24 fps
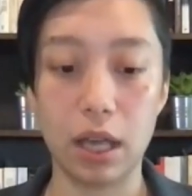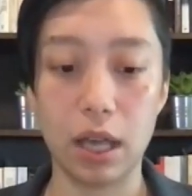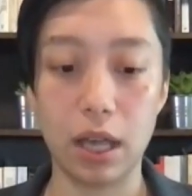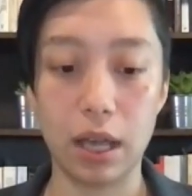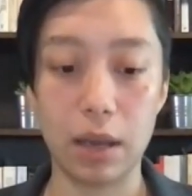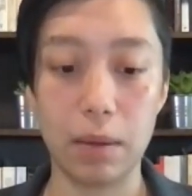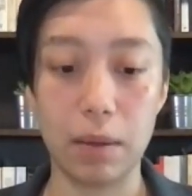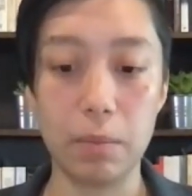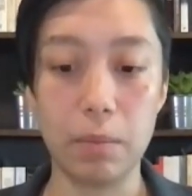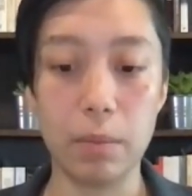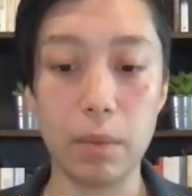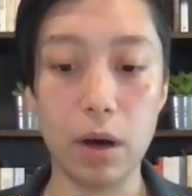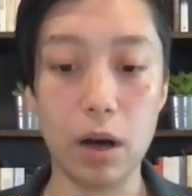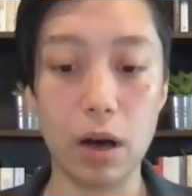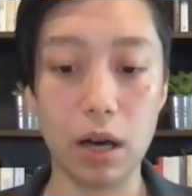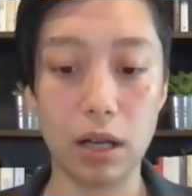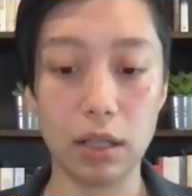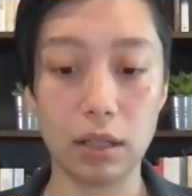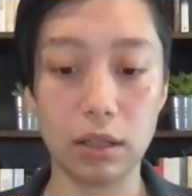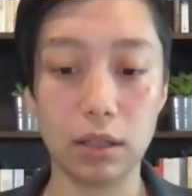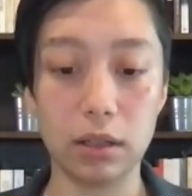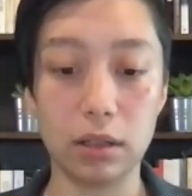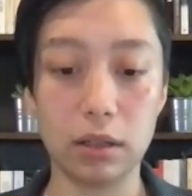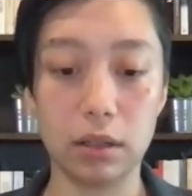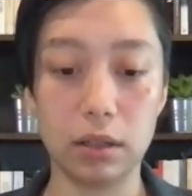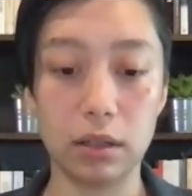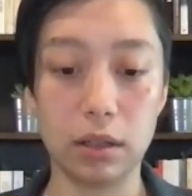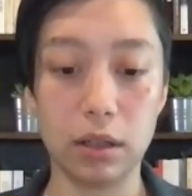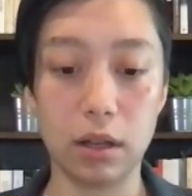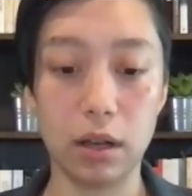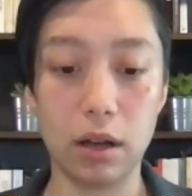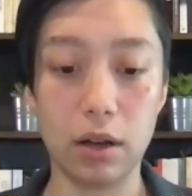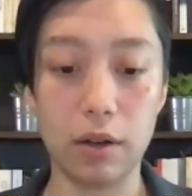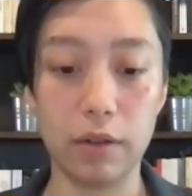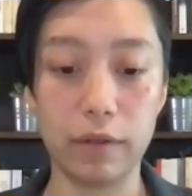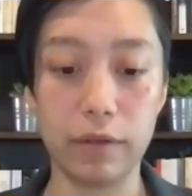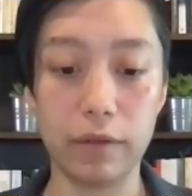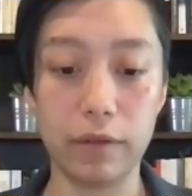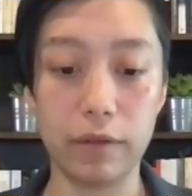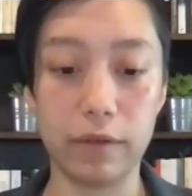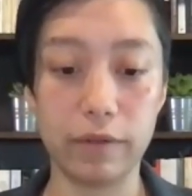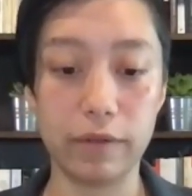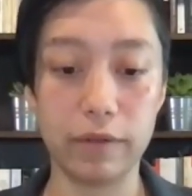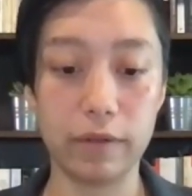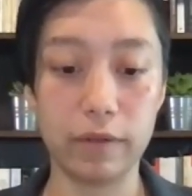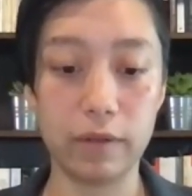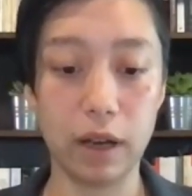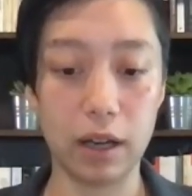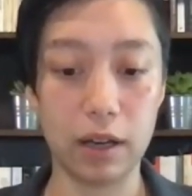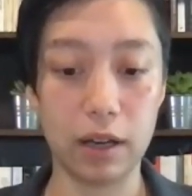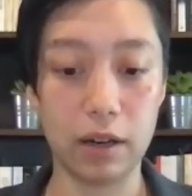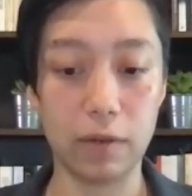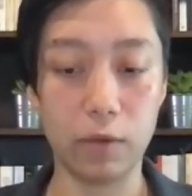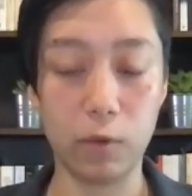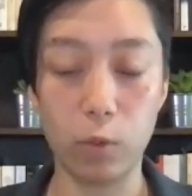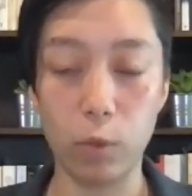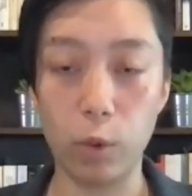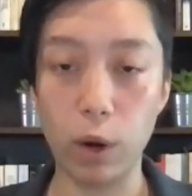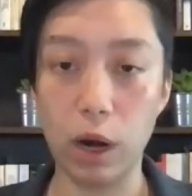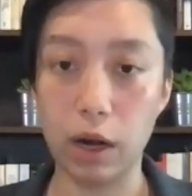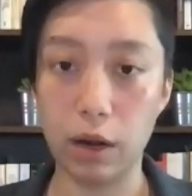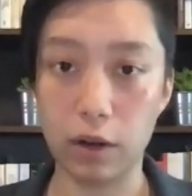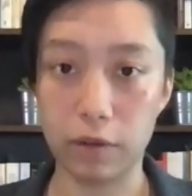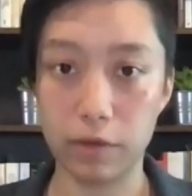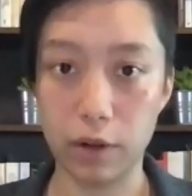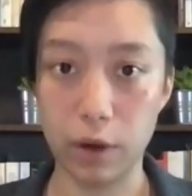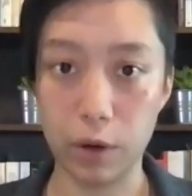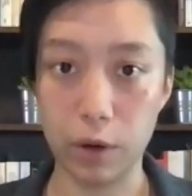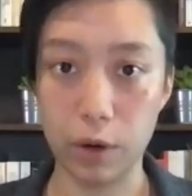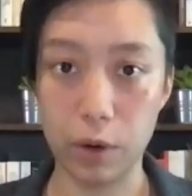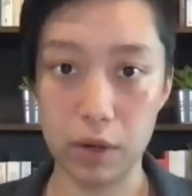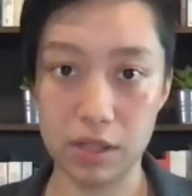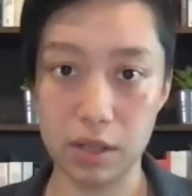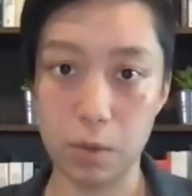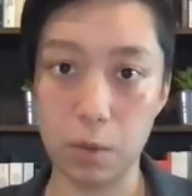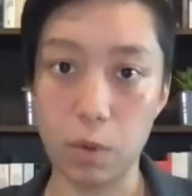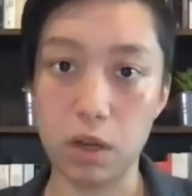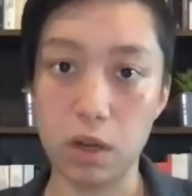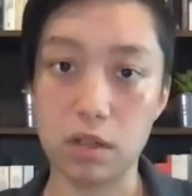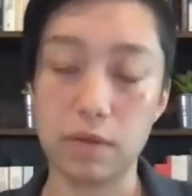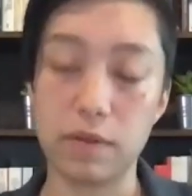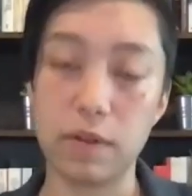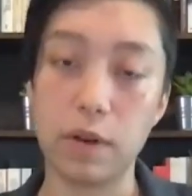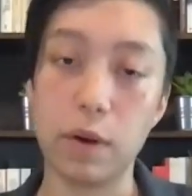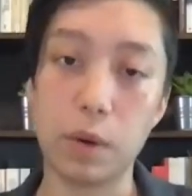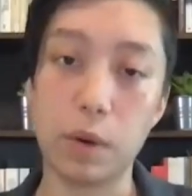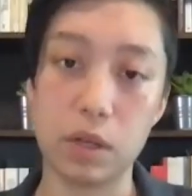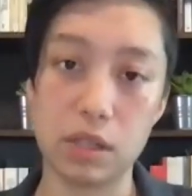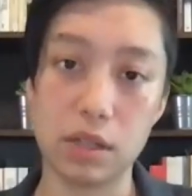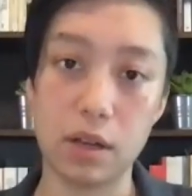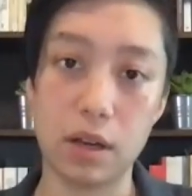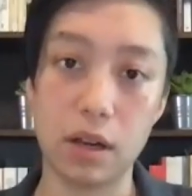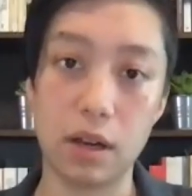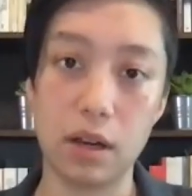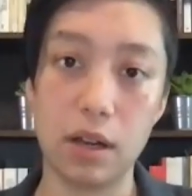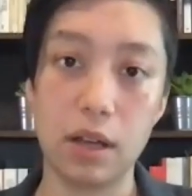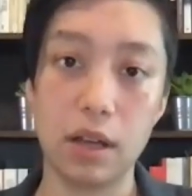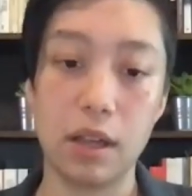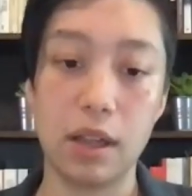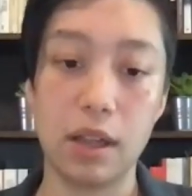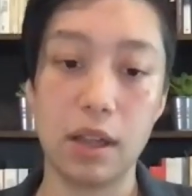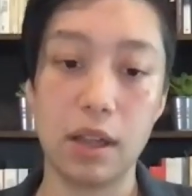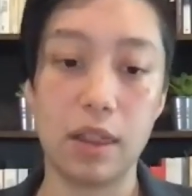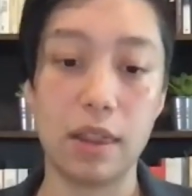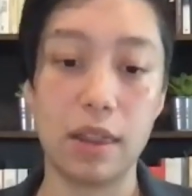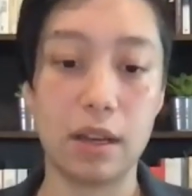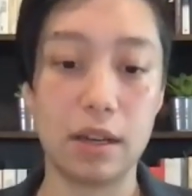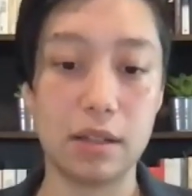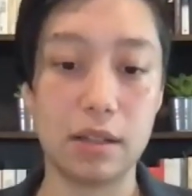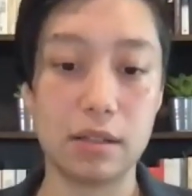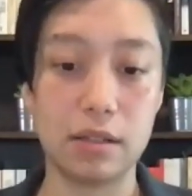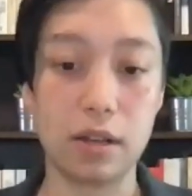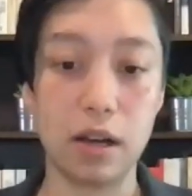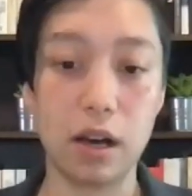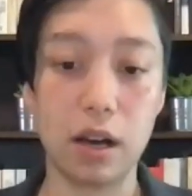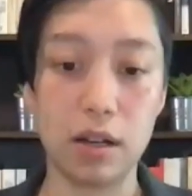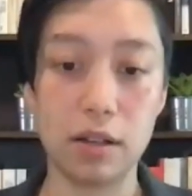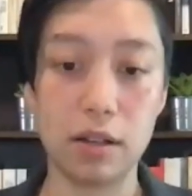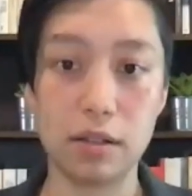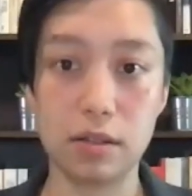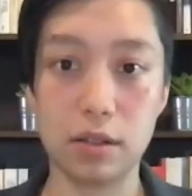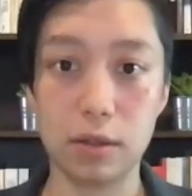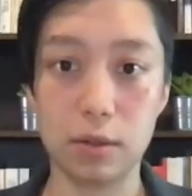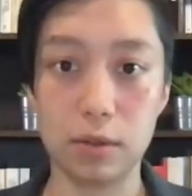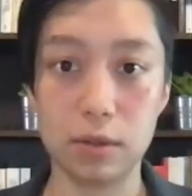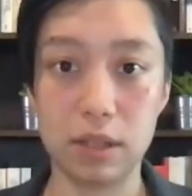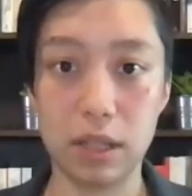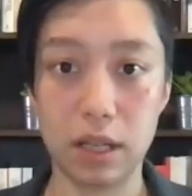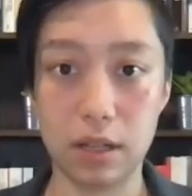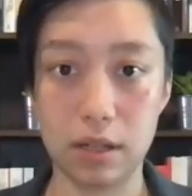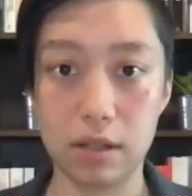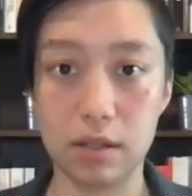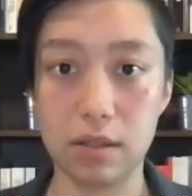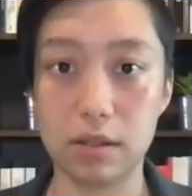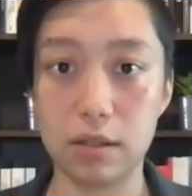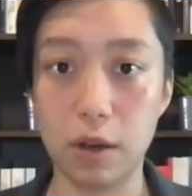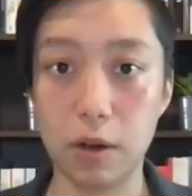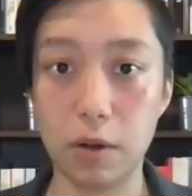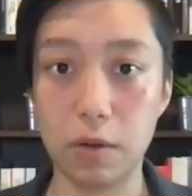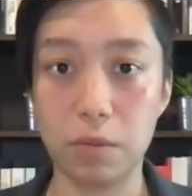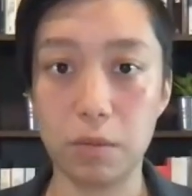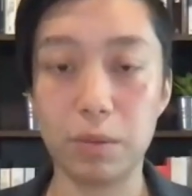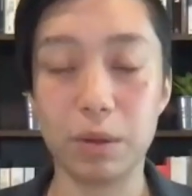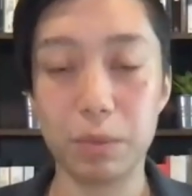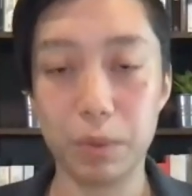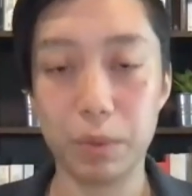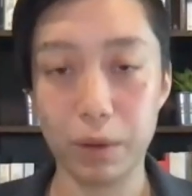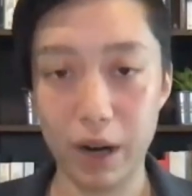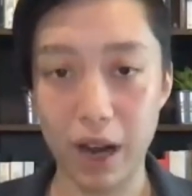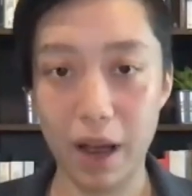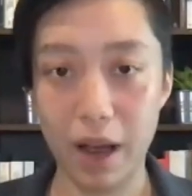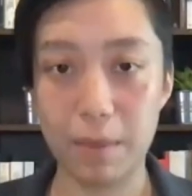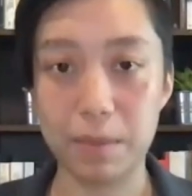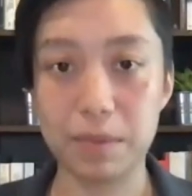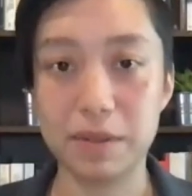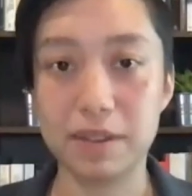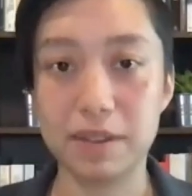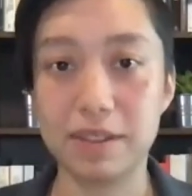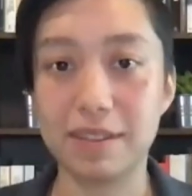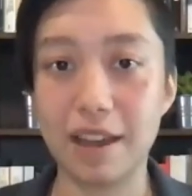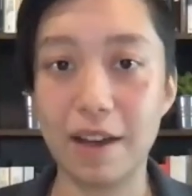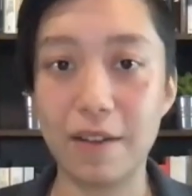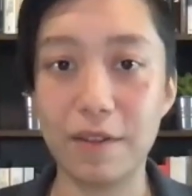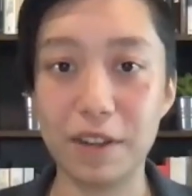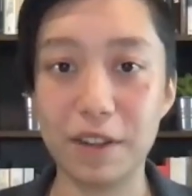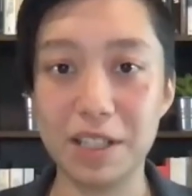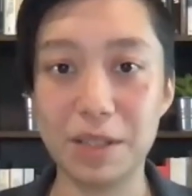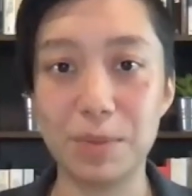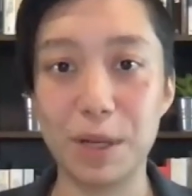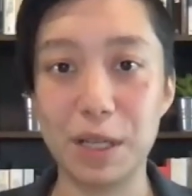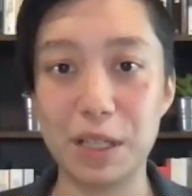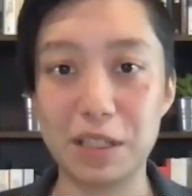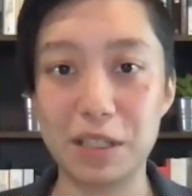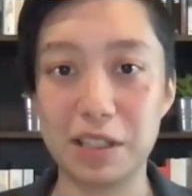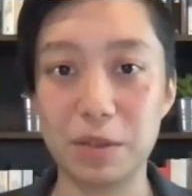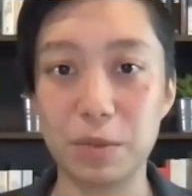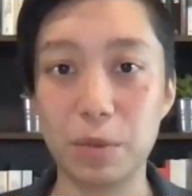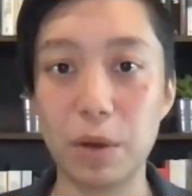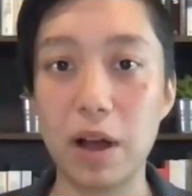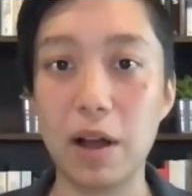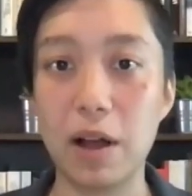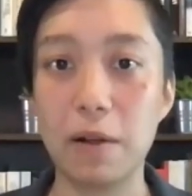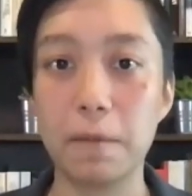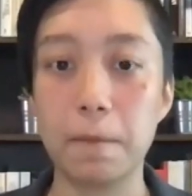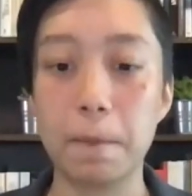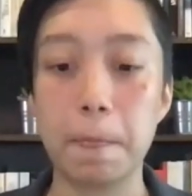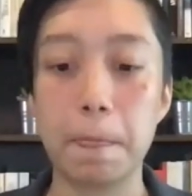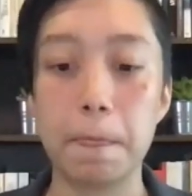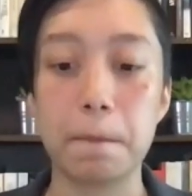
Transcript: a model of kind of where to focus and what to focus on that is not so set in stone, but perhaps is evidence-based as well,